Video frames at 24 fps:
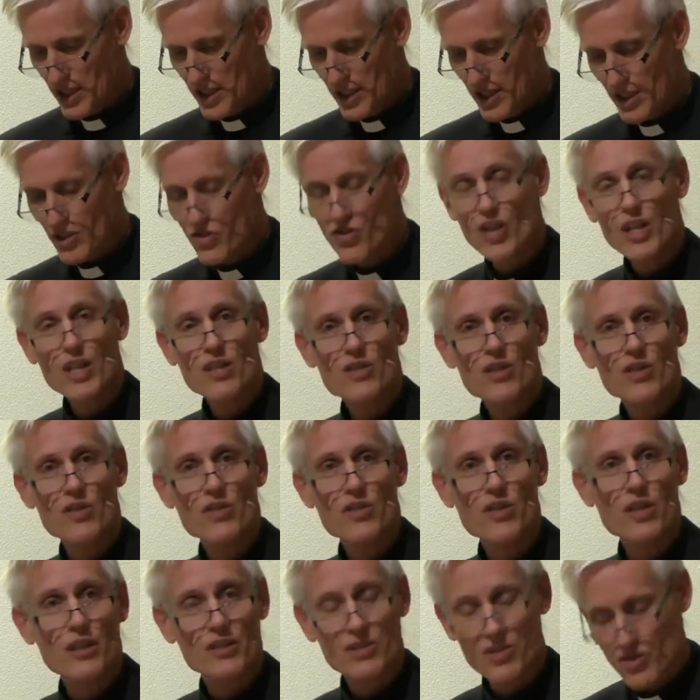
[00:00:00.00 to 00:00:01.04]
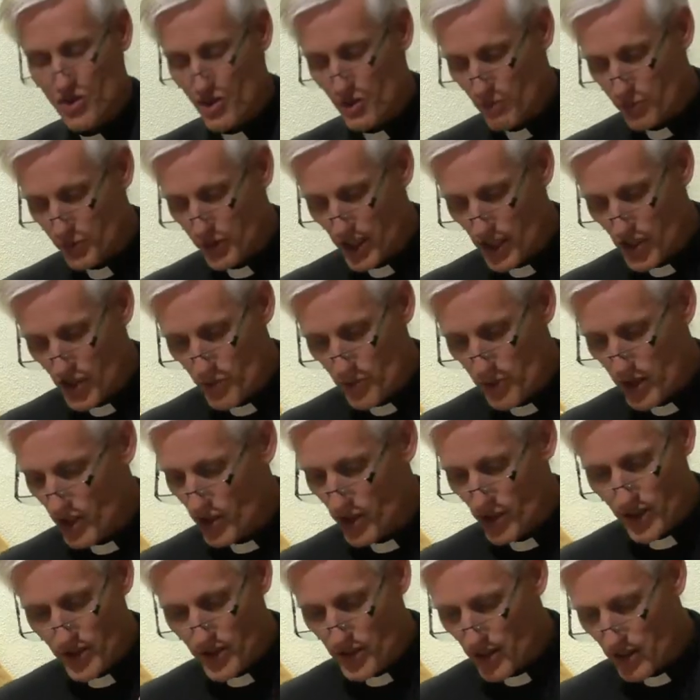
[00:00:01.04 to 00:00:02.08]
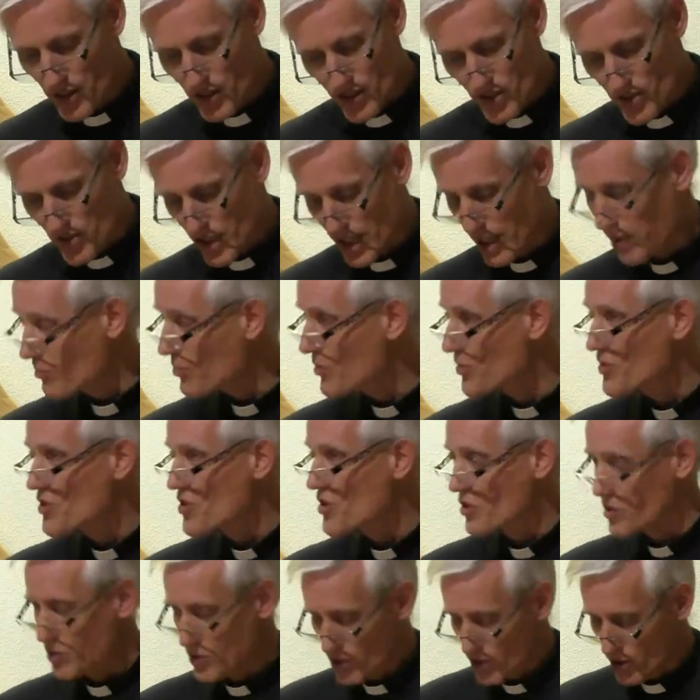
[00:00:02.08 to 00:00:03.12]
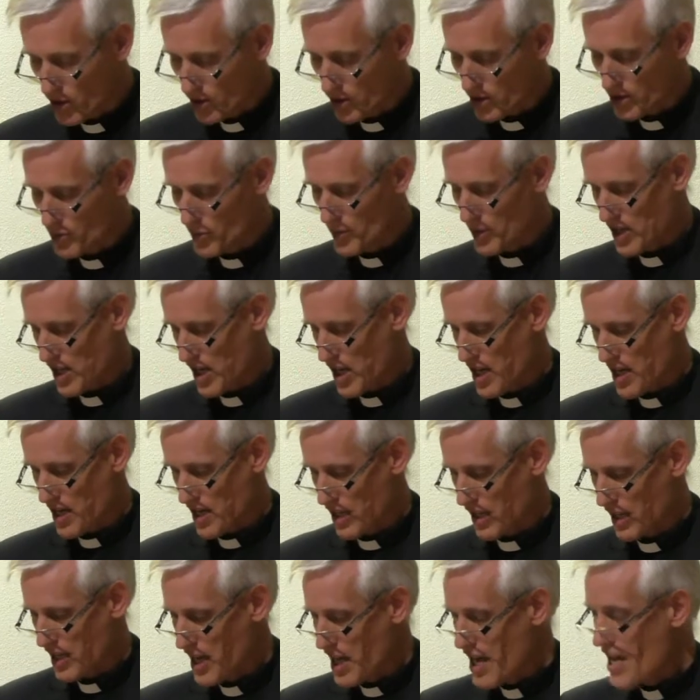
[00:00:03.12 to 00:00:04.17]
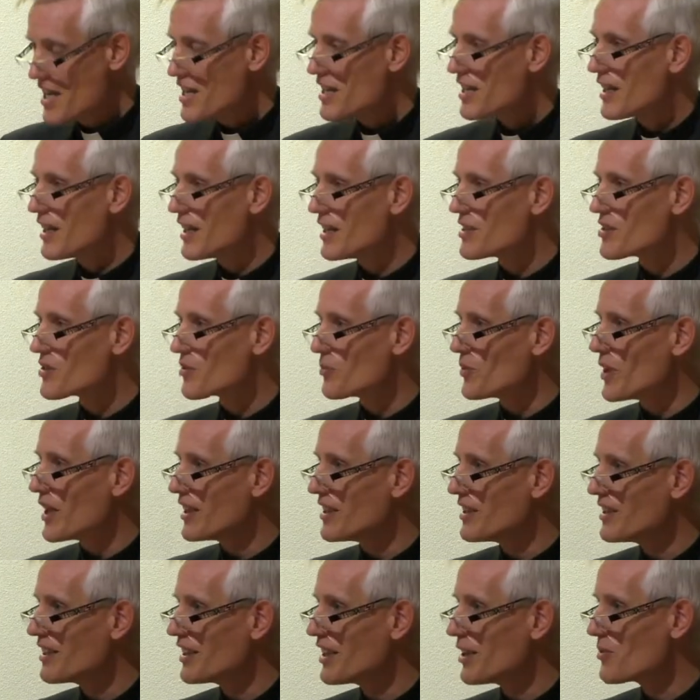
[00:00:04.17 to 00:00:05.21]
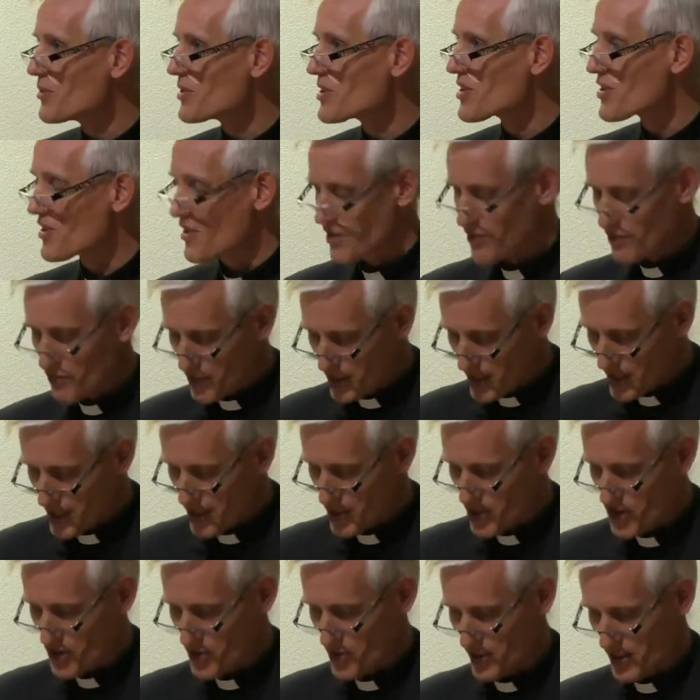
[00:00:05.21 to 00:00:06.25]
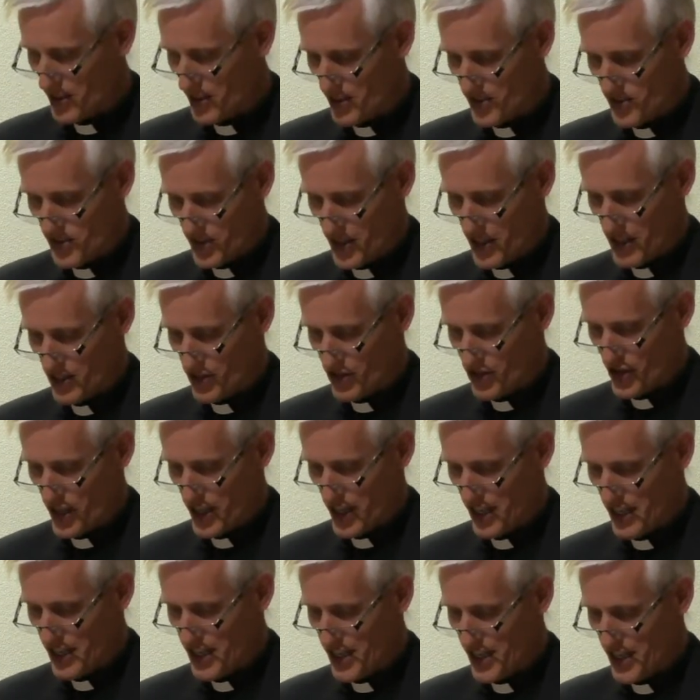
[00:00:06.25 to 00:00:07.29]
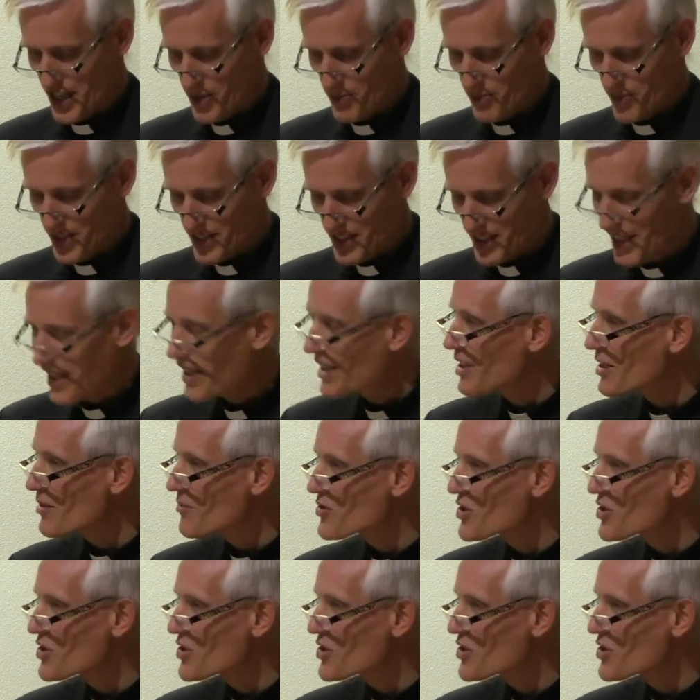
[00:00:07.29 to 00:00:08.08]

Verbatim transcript: And Jesus starts to preach beyond the disciples to all who would hear. And when he was finished with his teaching, by the end of